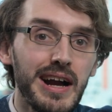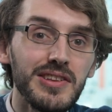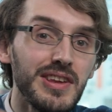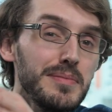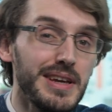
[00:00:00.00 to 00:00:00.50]

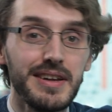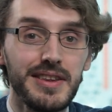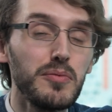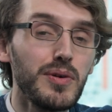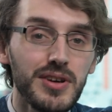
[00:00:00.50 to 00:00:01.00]
academia.
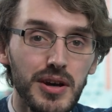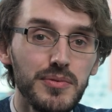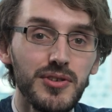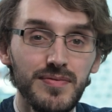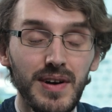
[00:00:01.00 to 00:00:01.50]
They want to go
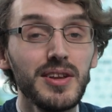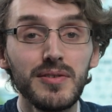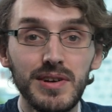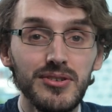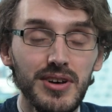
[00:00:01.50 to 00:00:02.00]
into further
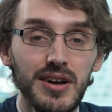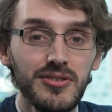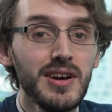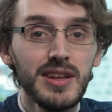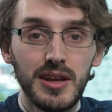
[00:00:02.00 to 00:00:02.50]

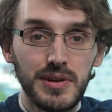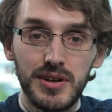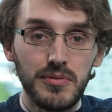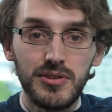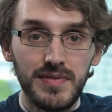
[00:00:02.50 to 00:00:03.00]
research. They want to
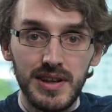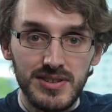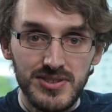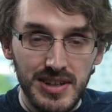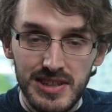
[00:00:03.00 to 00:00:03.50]
go into further
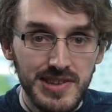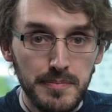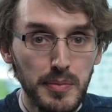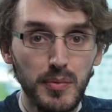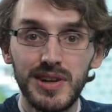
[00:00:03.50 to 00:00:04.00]
study. Some
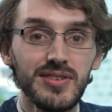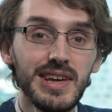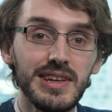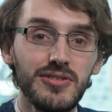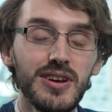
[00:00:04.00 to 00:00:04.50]
people want to
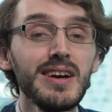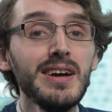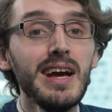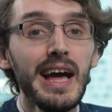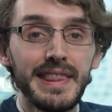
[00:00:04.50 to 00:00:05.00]
teach.
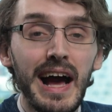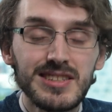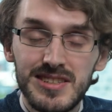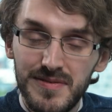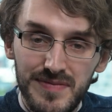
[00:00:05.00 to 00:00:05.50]

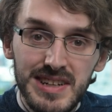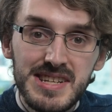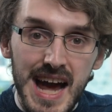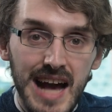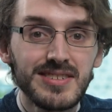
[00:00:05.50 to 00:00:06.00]
That's a
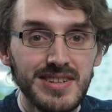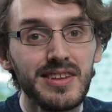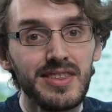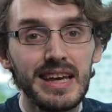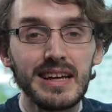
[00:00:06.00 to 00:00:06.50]
fantastic
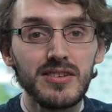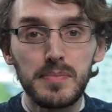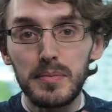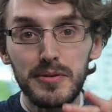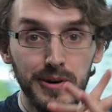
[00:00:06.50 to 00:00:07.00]
thing to
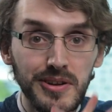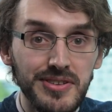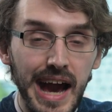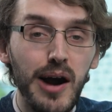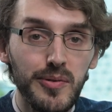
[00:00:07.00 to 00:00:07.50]
be able to put
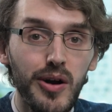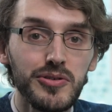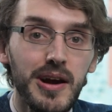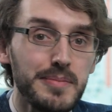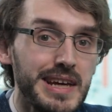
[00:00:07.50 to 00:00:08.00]
down on
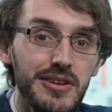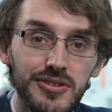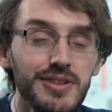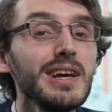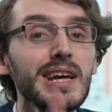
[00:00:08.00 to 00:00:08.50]
your
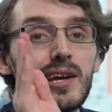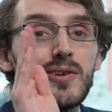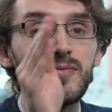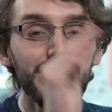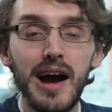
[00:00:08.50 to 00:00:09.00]
application
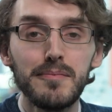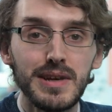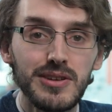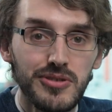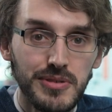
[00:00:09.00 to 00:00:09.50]
if that
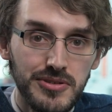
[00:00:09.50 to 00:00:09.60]
meets your